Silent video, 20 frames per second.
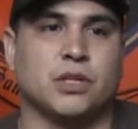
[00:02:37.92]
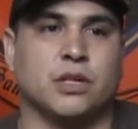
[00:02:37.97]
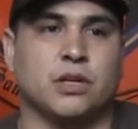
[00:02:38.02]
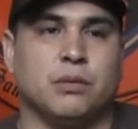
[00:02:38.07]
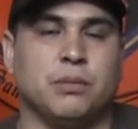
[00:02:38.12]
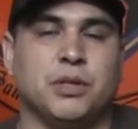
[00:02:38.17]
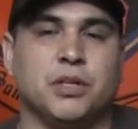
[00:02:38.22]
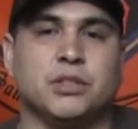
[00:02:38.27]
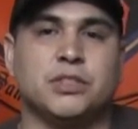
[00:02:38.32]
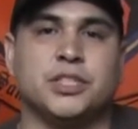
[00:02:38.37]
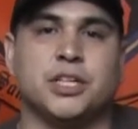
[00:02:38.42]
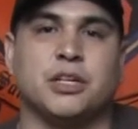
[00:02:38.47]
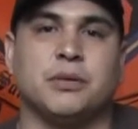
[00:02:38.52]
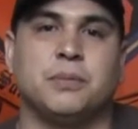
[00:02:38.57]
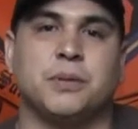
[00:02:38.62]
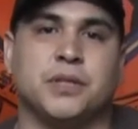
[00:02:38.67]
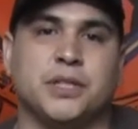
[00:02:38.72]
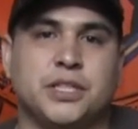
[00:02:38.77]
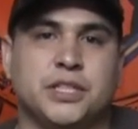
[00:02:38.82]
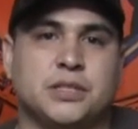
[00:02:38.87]
military
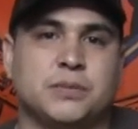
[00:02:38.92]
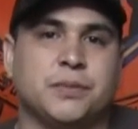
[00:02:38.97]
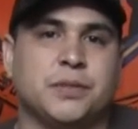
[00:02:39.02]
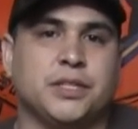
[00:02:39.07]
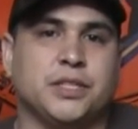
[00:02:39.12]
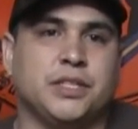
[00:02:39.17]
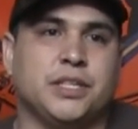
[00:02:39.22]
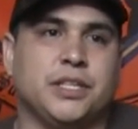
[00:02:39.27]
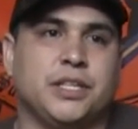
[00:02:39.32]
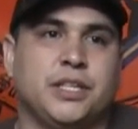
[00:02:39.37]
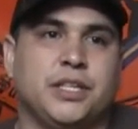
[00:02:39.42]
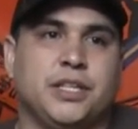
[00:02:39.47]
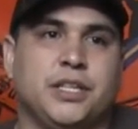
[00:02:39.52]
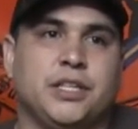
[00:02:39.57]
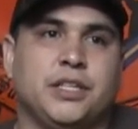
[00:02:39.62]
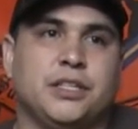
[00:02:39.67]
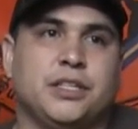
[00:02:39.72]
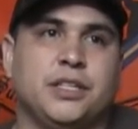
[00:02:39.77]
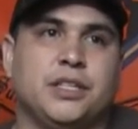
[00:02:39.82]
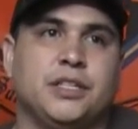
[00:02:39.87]
policeman
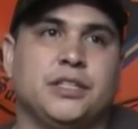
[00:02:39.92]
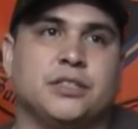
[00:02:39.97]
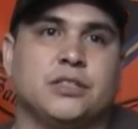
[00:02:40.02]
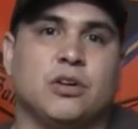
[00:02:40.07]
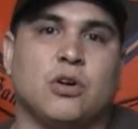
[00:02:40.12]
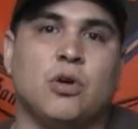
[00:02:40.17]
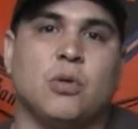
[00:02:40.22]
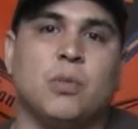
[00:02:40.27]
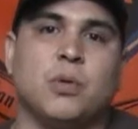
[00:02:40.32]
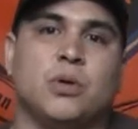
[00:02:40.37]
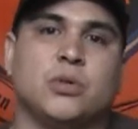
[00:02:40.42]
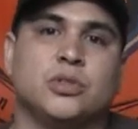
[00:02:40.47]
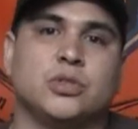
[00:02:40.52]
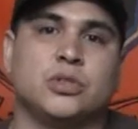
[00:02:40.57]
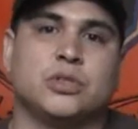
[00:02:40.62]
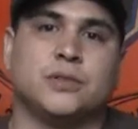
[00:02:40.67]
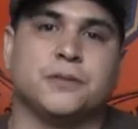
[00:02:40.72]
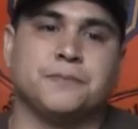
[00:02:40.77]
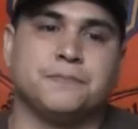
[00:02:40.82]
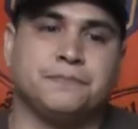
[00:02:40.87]
is
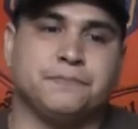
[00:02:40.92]
almost,